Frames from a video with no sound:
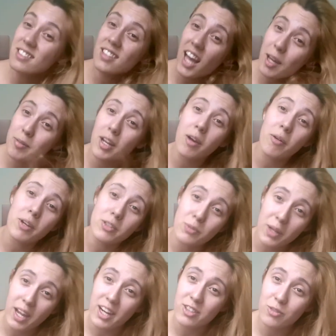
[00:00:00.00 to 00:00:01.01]
time that I went to
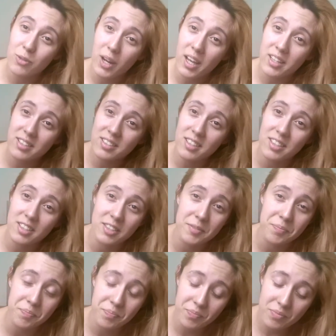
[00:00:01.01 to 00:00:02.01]
a
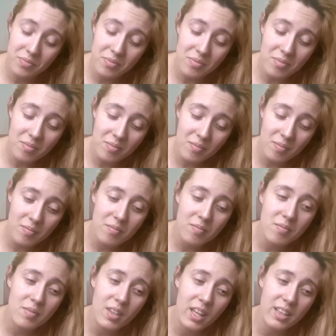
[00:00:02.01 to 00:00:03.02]
hairdresser
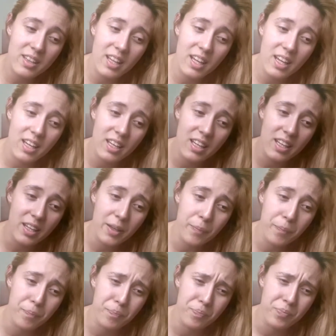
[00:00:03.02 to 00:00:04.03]
they
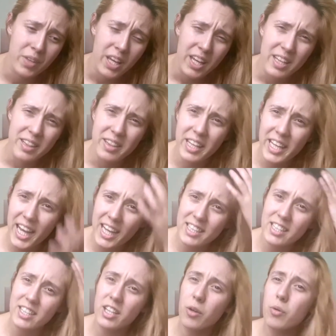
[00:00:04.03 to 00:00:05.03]
um, they
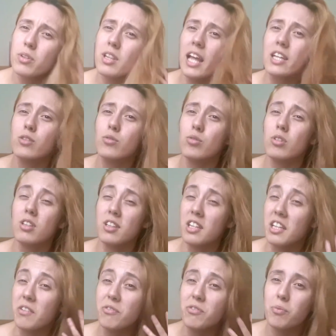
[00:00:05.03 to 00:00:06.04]
kind of, they want like to
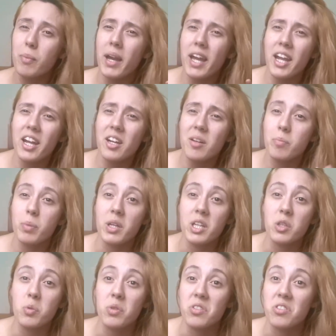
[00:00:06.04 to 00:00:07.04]
lift my hair but
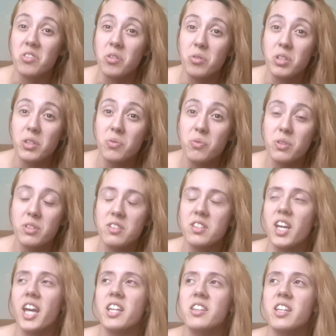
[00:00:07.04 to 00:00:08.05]
it was no difference
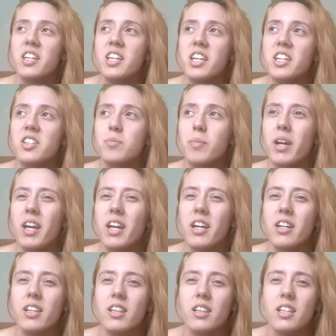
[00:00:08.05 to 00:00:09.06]
and they cut my
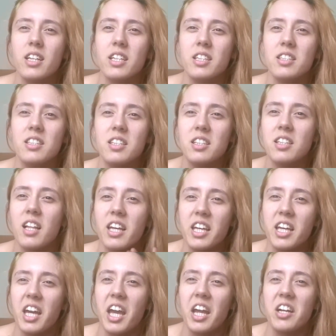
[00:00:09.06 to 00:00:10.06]
hair in the,
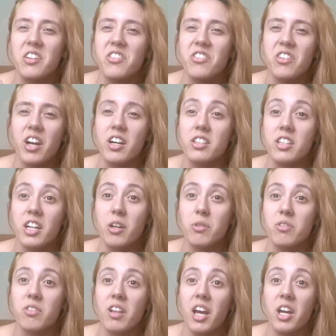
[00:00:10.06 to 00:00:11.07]
like a hairstyle that I
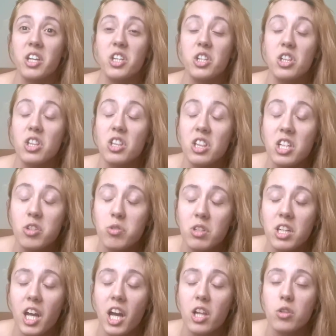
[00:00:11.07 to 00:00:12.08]
was I
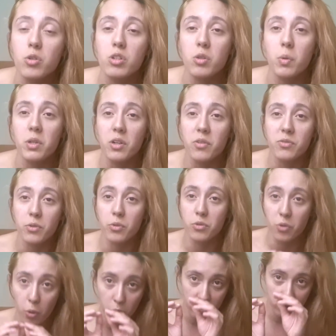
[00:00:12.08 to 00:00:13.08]
literally I look one of
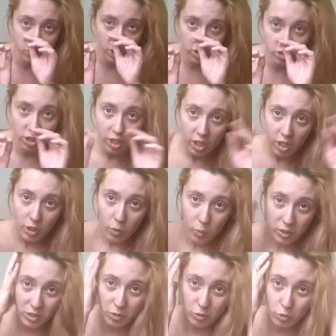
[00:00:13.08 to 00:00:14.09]
those old judge
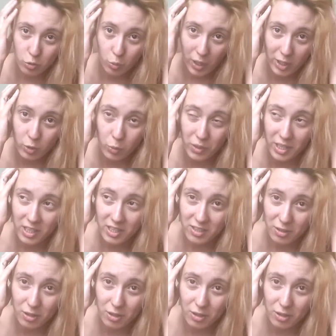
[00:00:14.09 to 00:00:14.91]
with those white wigs you